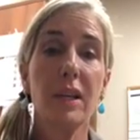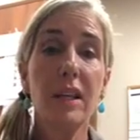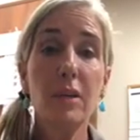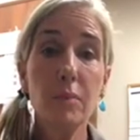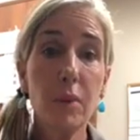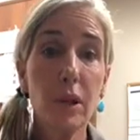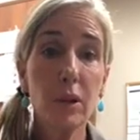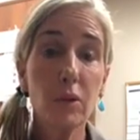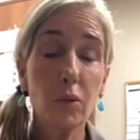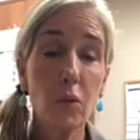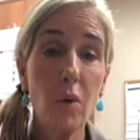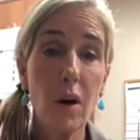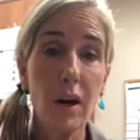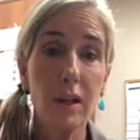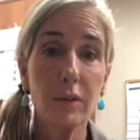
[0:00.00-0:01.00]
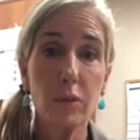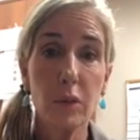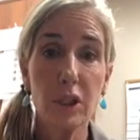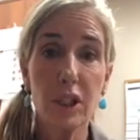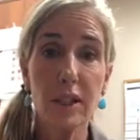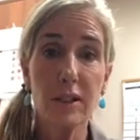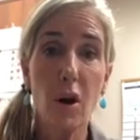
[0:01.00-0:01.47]
in Pillar 1,
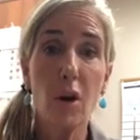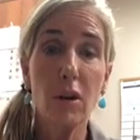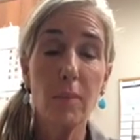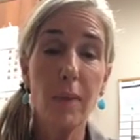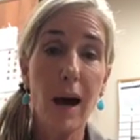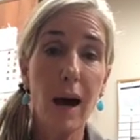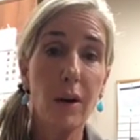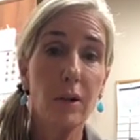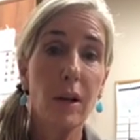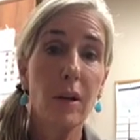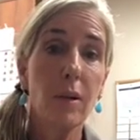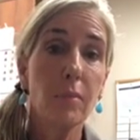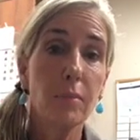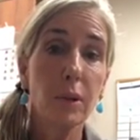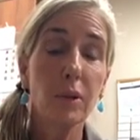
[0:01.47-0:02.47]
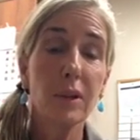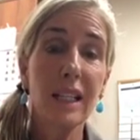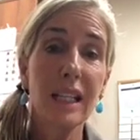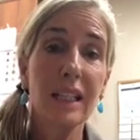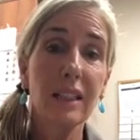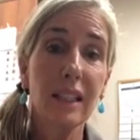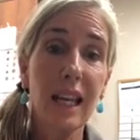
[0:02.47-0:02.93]
which is all about
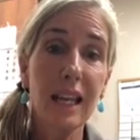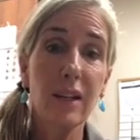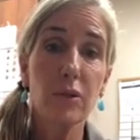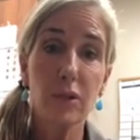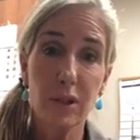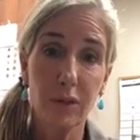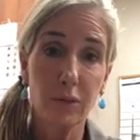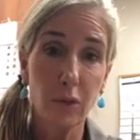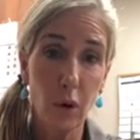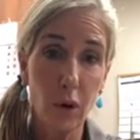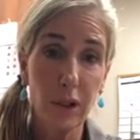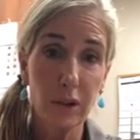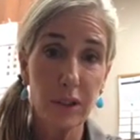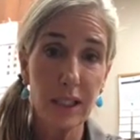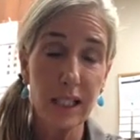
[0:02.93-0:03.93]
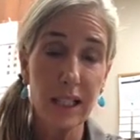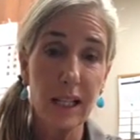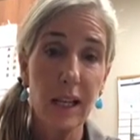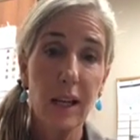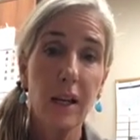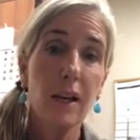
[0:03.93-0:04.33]
building layers of loyalty.